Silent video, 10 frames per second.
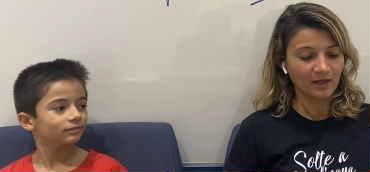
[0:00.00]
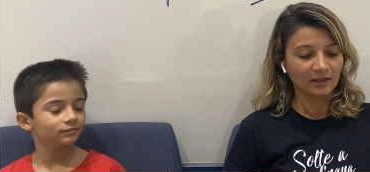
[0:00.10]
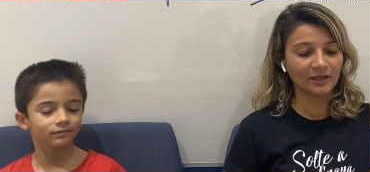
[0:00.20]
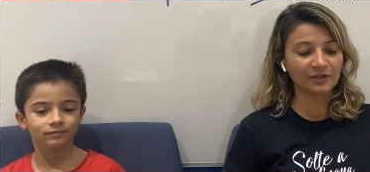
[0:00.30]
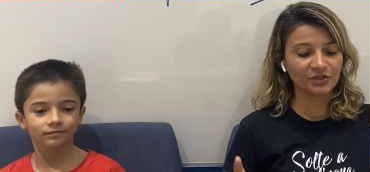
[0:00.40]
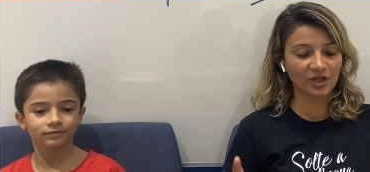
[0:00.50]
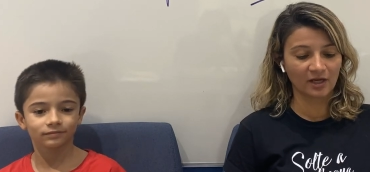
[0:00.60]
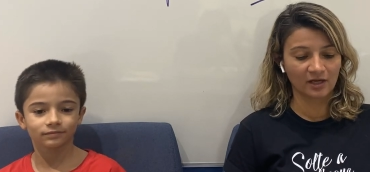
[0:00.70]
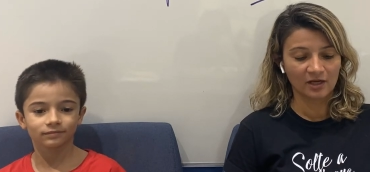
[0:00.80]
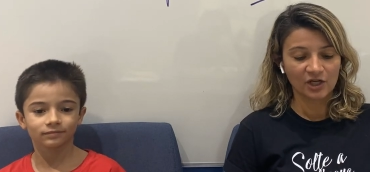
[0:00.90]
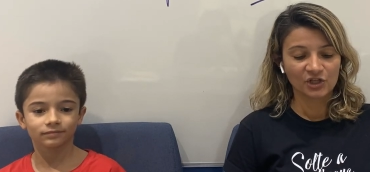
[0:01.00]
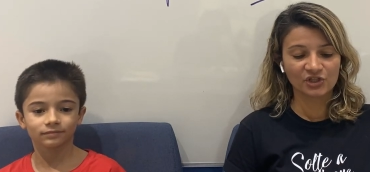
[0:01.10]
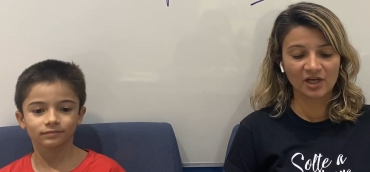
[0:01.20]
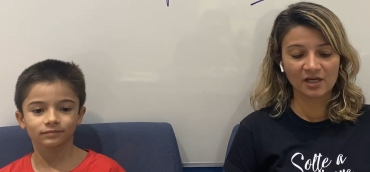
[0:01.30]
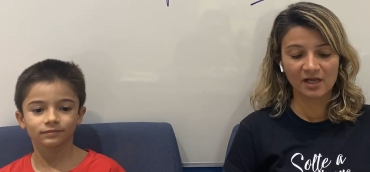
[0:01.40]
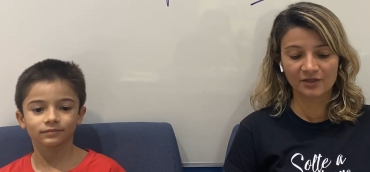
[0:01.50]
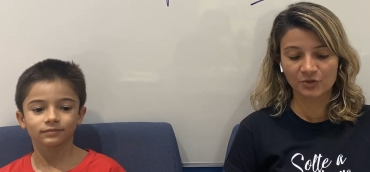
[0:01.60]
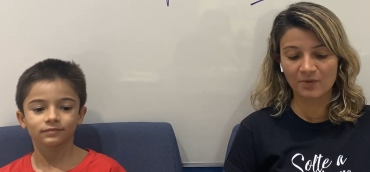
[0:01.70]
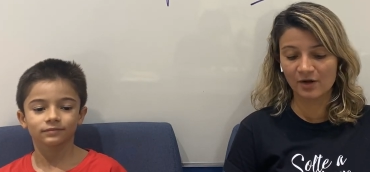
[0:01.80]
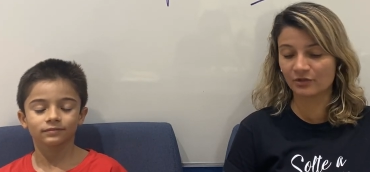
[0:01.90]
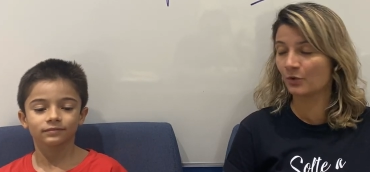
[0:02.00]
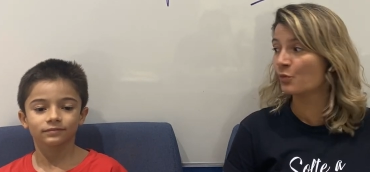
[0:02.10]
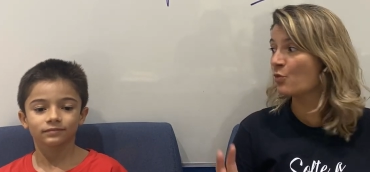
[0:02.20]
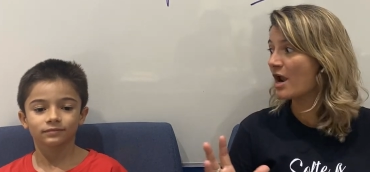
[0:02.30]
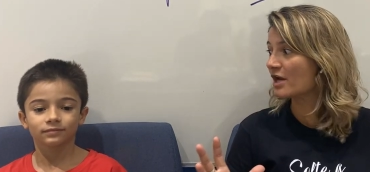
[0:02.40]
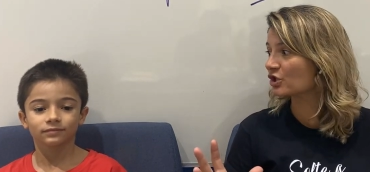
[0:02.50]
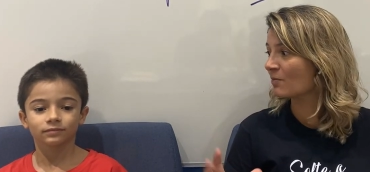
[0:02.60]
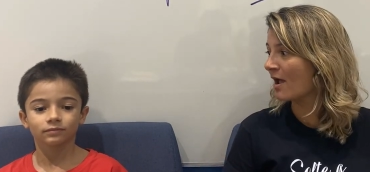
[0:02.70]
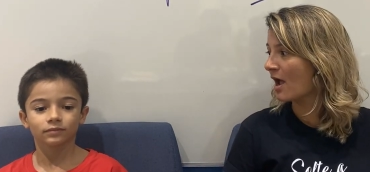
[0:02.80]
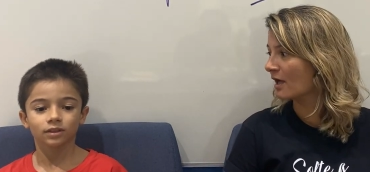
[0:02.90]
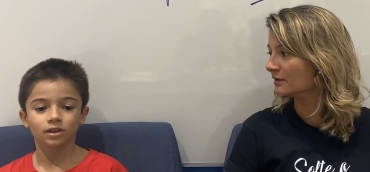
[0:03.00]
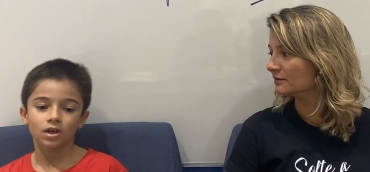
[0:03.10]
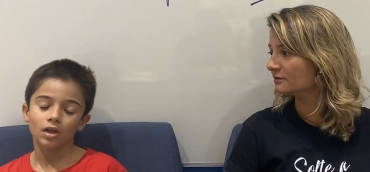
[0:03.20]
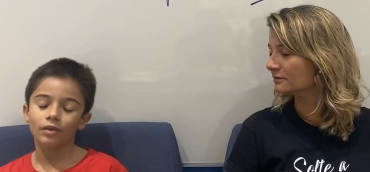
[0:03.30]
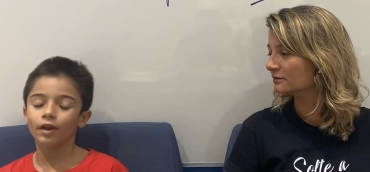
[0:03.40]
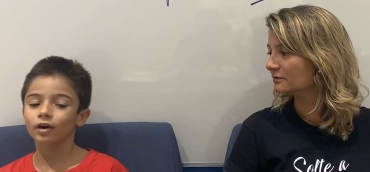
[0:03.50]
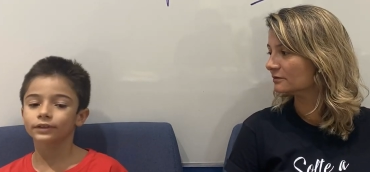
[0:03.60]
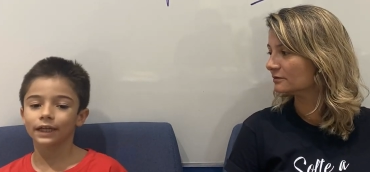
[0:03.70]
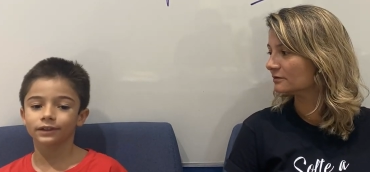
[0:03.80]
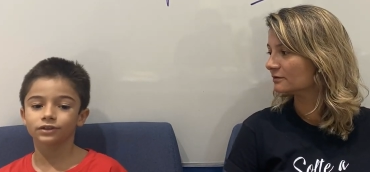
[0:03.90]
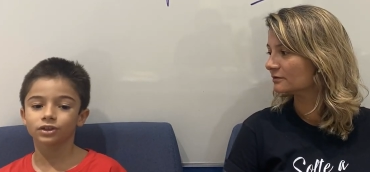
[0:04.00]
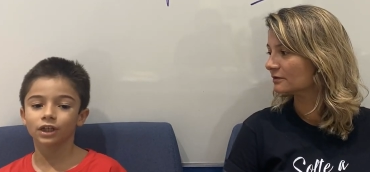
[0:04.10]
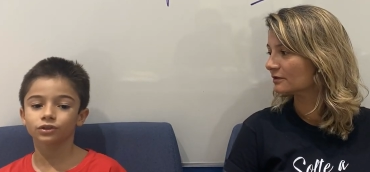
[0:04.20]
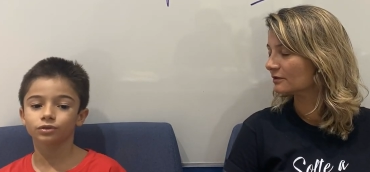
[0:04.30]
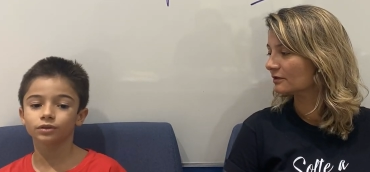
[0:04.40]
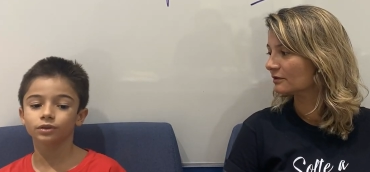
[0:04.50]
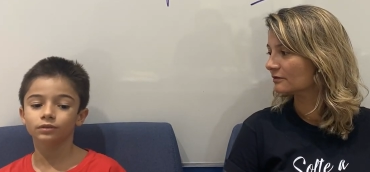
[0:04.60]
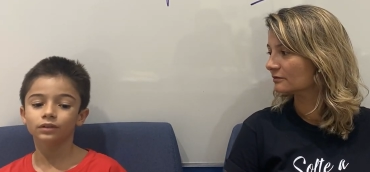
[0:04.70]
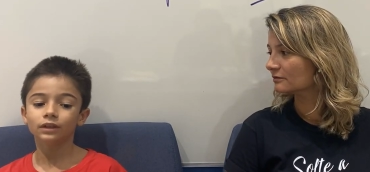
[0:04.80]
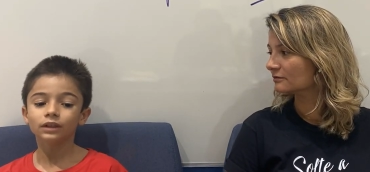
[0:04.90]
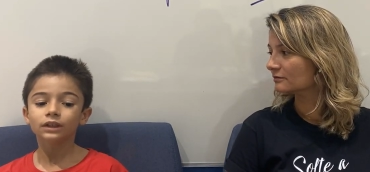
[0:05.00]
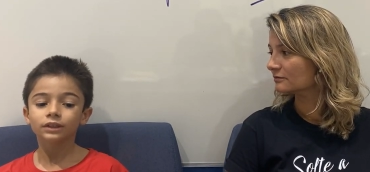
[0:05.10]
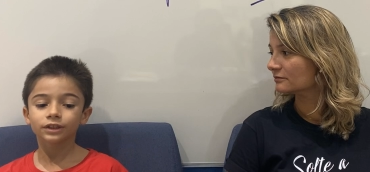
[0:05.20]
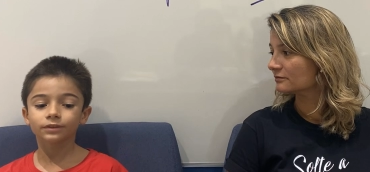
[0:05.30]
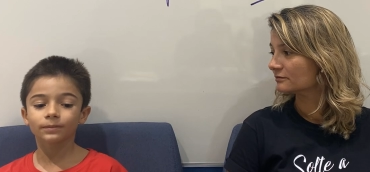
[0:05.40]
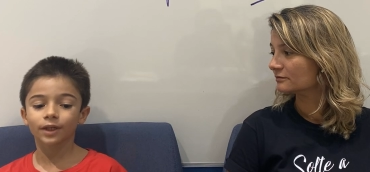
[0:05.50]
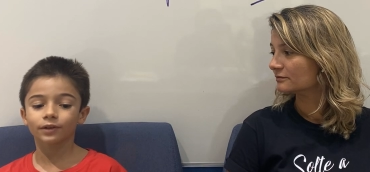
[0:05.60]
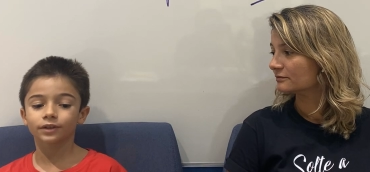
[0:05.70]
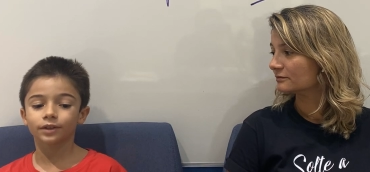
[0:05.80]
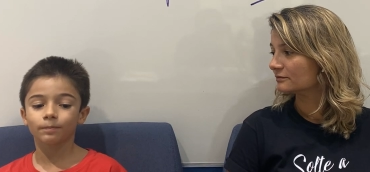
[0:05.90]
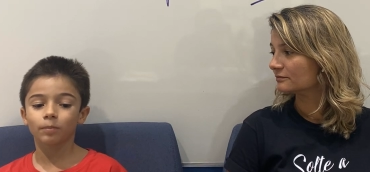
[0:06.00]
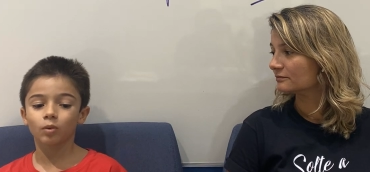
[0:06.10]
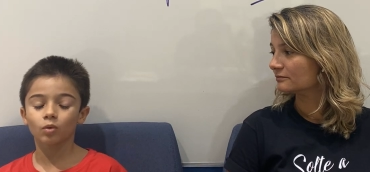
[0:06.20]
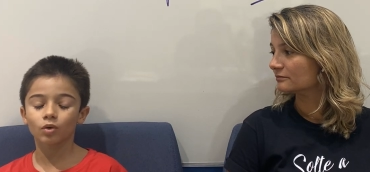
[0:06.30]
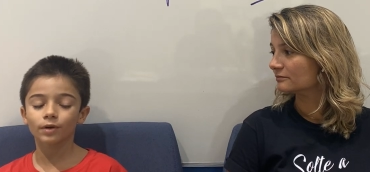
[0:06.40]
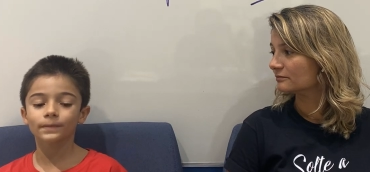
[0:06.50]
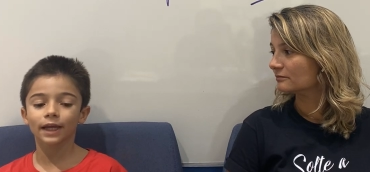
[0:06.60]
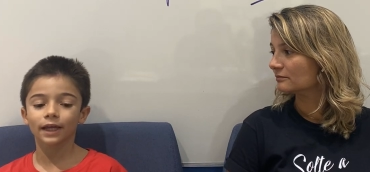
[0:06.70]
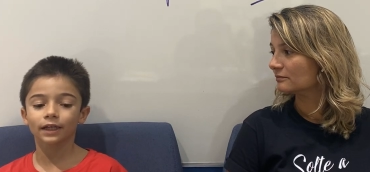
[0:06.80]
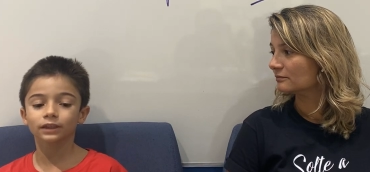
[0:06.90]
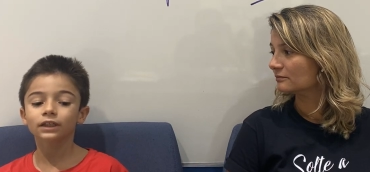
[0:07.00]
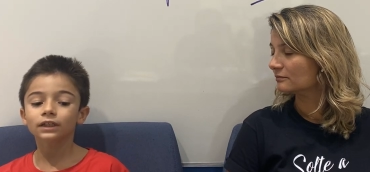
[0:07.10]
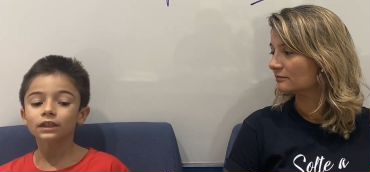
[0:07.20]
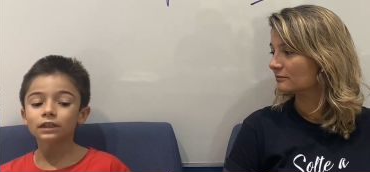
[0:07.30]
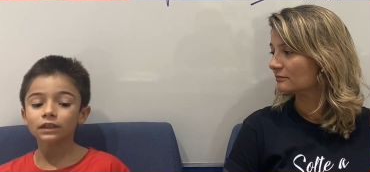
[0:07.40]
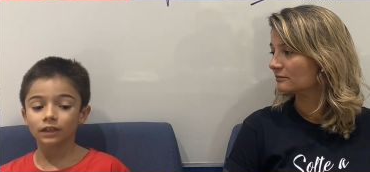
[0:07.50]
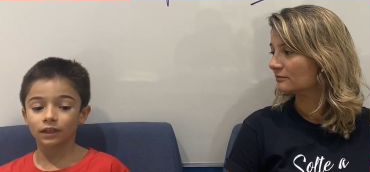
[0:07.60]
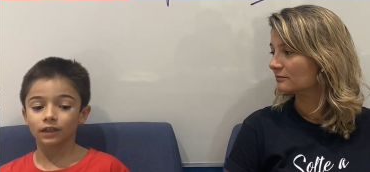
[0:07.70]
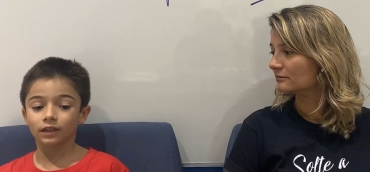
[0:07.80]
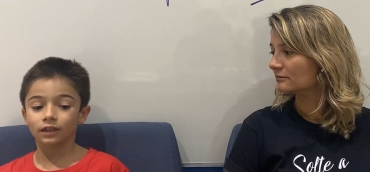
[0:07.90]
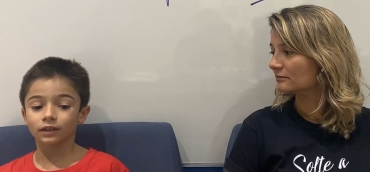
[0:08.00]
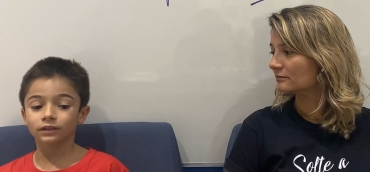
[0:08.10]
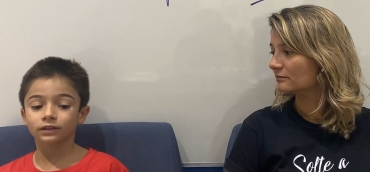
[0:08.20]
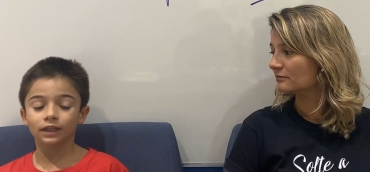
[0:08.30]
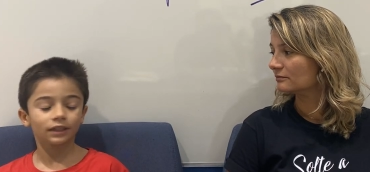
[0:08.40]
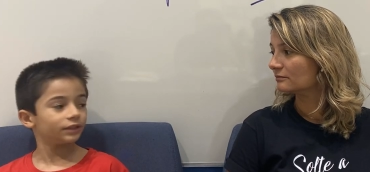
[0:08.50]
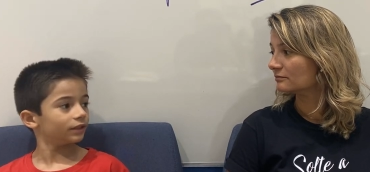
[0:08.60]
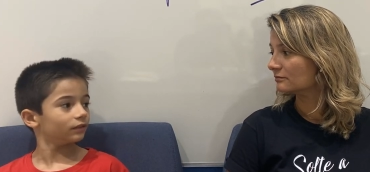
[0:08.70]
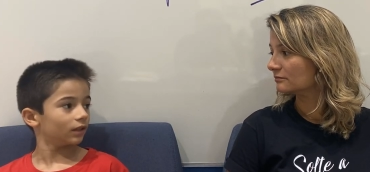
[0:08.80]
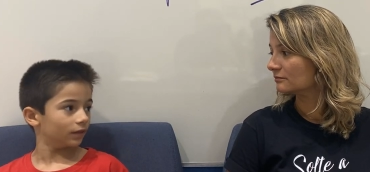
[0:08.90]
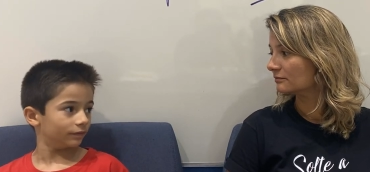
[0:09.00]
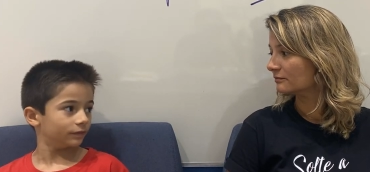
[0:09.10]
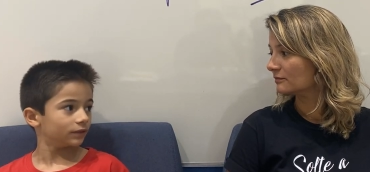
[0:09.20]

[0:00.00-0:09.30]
Speaker 1: Letter J. Jenny has married a rich man.
Speaker 2: No, that is not true. She married a poor man and that she loved.